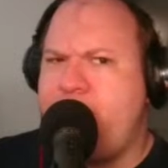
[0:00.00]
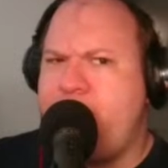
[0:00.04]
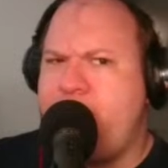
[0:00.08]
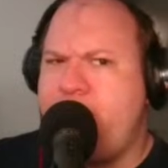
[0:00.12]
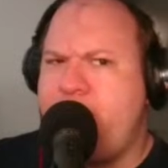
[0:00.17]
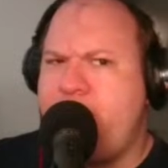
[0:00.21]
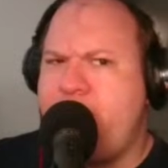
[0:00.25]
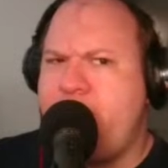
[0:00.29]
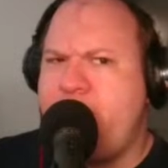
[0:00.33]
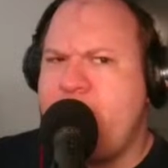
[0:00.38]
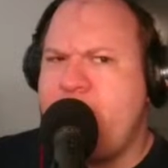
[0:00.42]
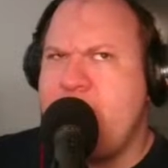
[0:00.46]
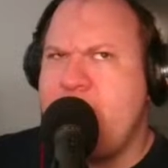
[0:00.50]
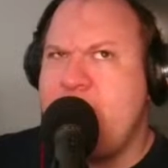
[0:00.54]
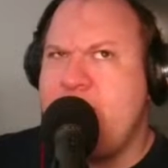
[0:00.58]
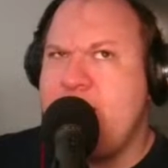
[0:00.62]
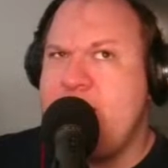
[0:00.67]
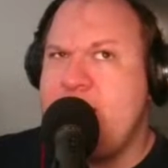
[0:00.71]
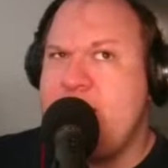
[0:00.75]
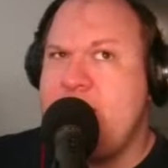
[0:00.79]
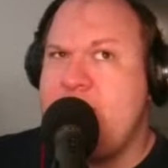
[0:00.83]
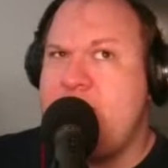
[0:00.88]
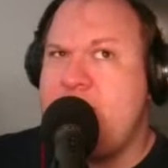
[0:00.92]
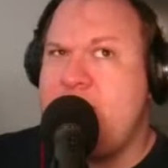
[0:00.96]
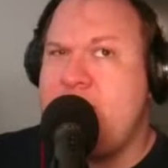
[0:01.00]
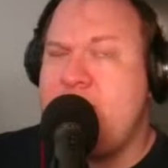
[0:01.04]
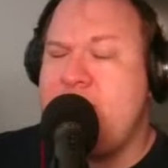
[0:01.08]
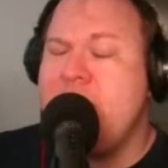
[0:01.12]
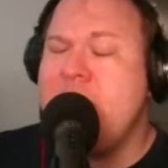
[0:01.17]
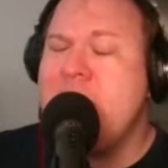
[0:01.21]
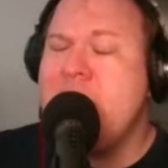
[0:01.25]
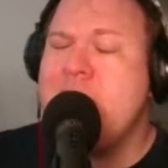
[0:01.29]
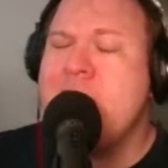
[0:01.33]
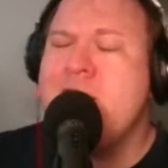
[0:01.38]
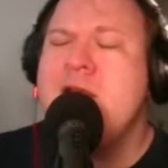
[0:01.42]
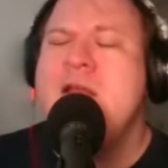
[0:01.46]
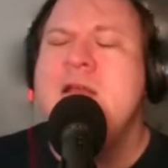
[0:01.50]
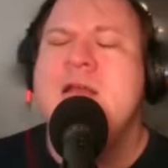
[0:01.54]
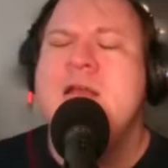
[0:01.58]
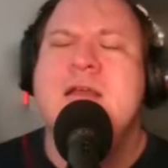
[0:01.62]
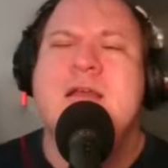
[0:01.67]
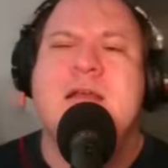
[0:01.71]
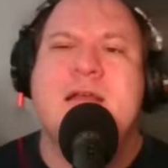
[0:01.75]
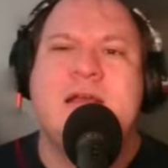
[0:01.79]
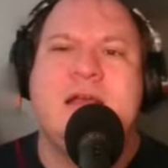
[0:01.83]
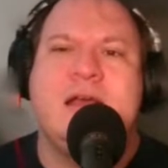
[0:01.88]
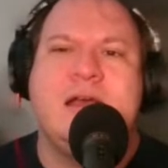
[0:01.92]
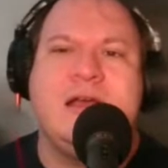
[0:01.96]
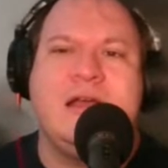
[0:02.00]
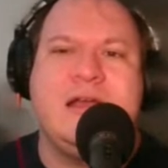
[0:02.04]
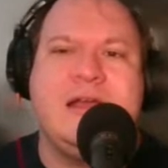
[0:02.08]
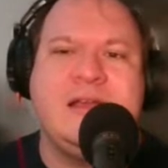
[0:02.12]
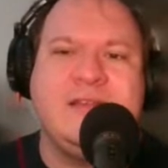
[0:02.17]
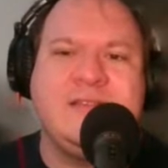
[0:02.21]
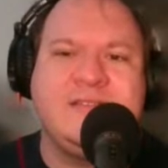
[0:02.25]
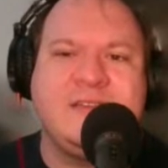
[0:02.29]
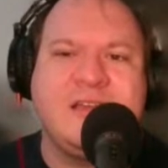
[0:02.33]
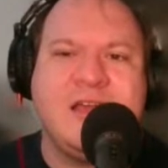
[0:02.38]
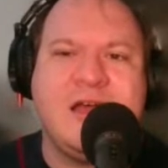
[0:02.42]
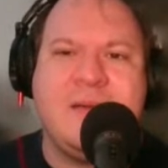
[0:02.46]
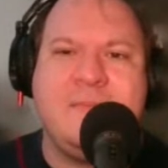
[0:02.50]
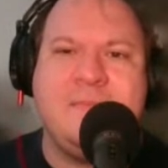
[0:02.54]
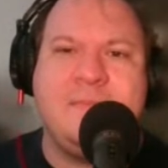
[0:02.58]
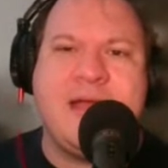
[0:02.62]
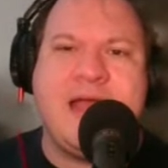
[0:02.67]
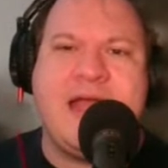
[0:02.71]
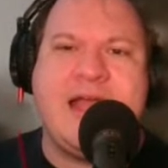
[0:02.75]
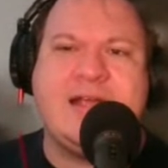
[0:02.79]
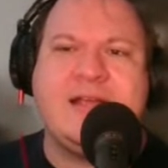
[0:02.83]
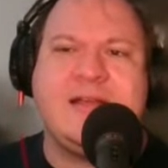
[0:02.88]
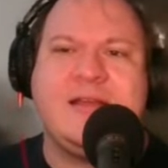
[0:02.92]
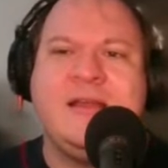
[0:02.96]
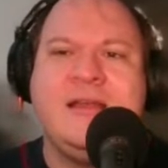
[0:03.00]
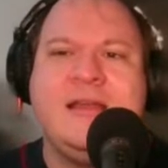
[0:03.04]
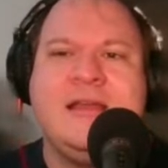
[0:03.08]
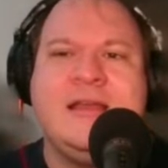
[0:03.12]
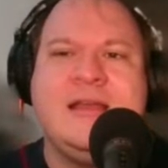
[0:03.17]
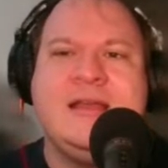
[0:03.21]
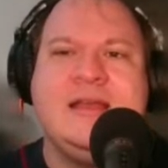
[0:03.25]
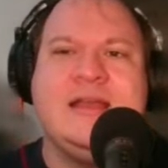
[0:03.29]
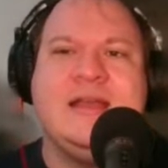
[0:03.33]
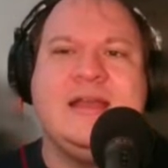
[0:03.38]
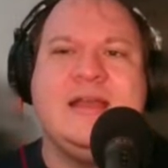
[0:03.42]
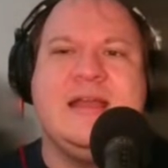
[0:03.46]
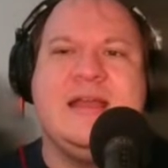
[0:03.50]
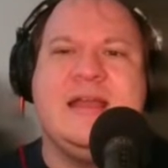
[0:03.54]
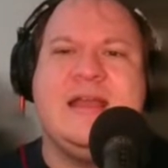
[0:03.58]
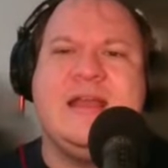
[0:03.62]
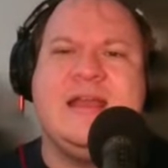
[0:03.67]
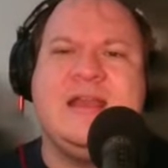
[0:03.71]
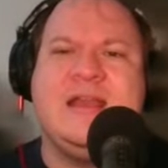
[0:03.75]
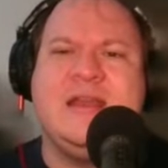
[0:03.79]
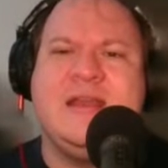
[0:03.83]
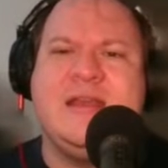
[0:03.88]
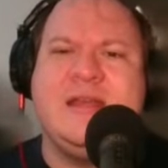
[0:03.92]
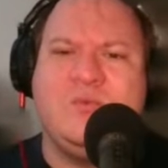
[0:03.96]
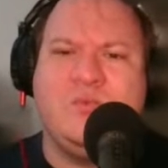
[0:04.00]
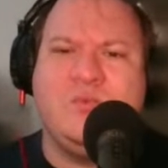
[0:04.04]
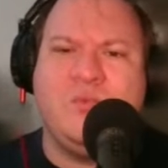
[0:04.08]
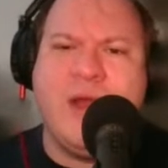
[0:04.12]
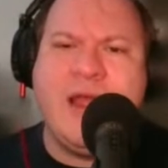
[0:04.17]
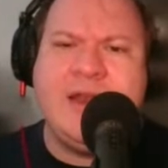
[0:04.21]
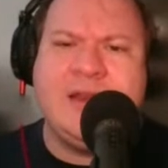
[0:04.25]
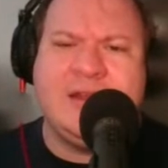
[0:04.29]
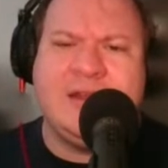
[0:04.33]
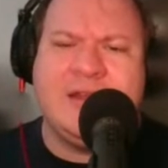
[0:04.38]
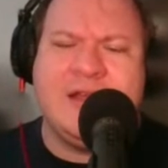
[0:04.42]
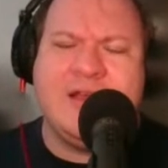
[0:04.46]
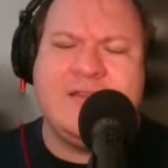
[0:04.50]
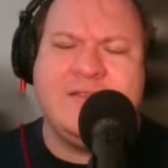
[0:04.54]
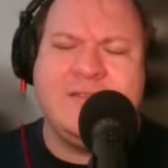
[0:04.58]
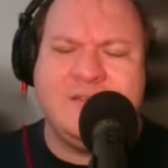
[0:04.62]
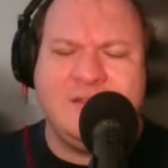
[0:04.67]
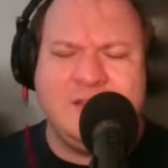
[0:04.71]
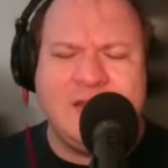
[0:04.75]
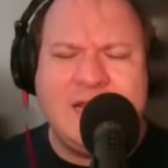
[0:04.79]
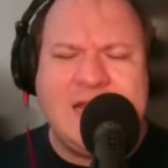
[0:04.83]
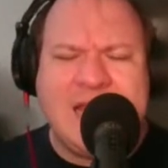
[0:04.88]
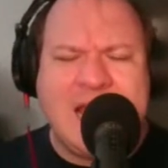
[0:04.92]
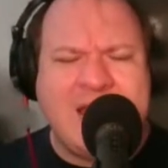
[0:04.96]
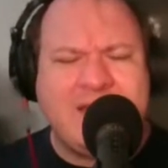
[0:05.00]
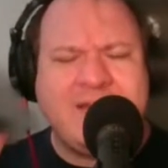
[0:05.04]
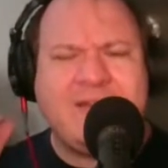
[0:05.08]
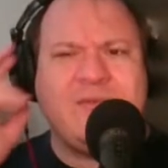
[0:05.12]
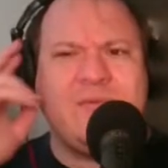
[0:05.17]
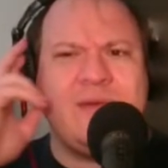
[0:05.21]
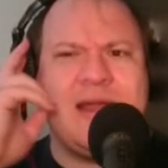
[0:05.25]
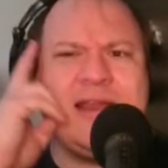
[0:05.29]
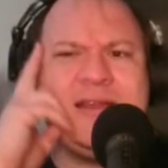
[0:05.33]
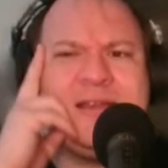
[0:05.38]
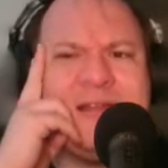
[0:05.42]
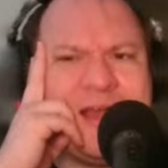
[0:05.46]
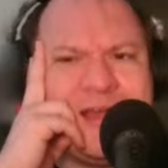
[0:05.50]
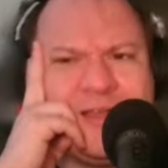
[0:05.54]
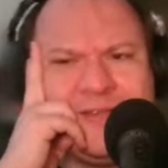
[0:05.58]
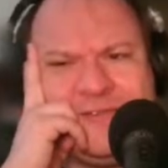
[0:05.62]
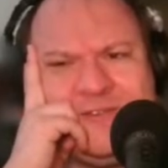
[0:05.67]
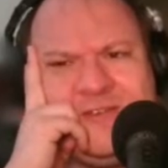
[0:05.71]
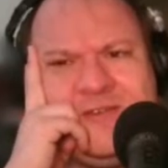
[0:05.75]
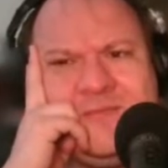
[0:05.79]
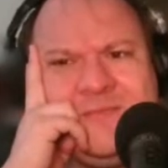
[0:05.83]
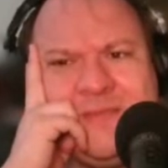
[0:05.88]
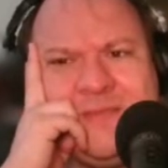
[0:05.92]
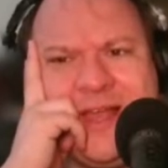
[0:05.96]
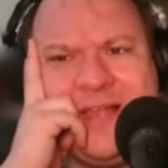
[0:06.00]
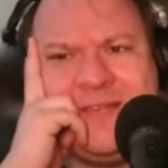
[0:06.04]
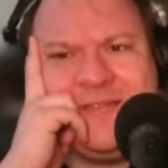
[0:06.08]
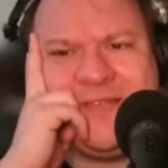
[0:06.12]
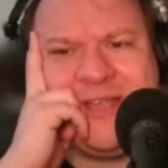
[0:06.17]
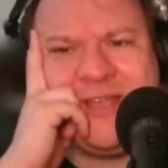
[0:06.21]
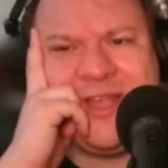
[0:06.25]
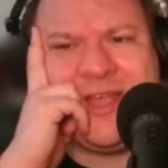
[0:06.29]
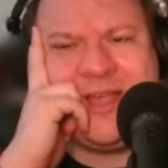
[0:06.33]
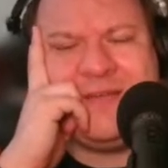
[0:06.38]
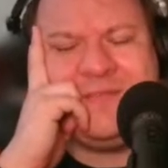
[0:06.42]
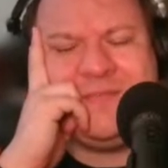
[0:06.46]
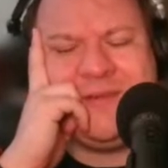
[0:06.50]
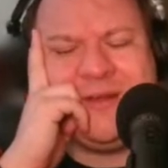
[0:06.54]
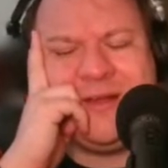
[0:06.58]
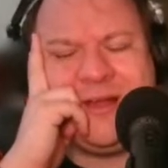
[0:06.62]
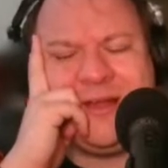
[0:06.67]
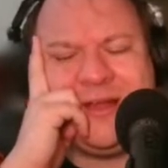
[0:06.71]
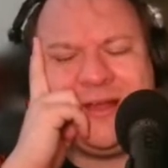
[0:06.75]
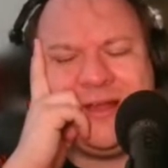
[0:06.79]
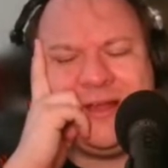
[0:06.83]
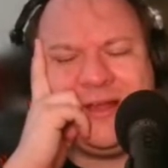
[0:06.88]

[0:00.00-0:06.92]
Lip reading: 30, I think, has come back and a red costume. Did he have a red costume last time?